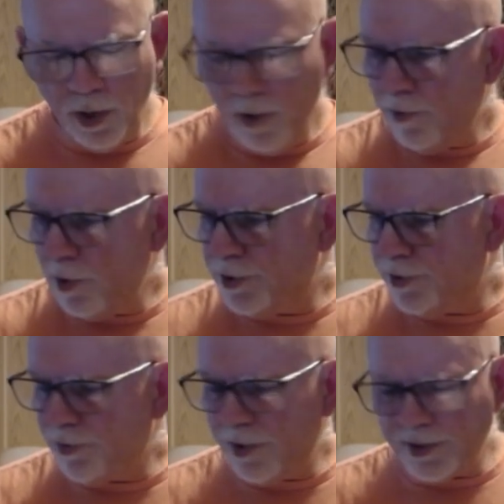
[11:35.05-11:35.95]
Verse
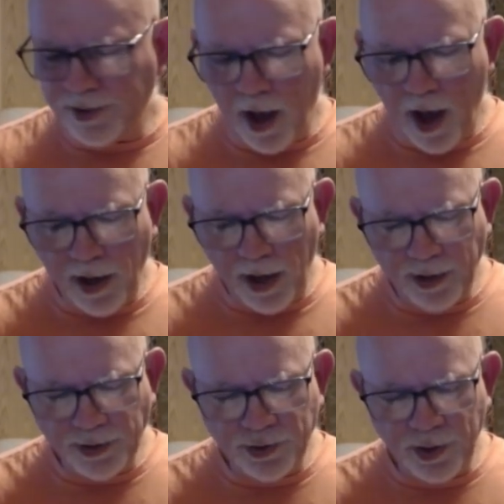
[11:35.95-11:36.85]
3 is a
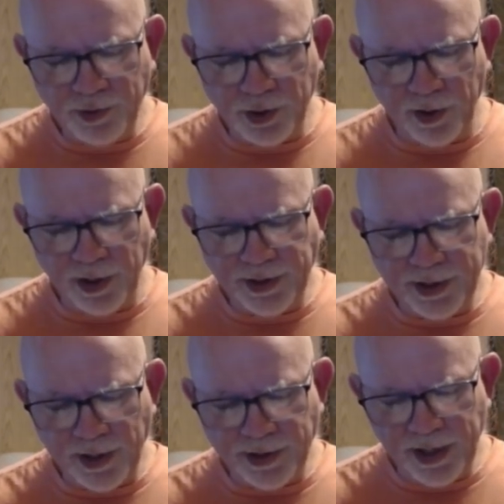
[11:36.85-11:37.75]
highlighted scripture, and it
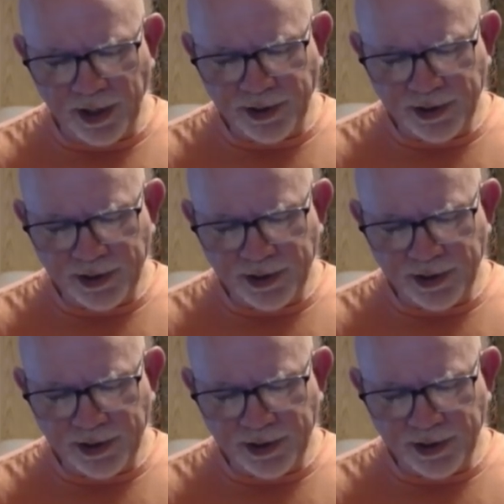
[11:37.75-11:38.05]
says this: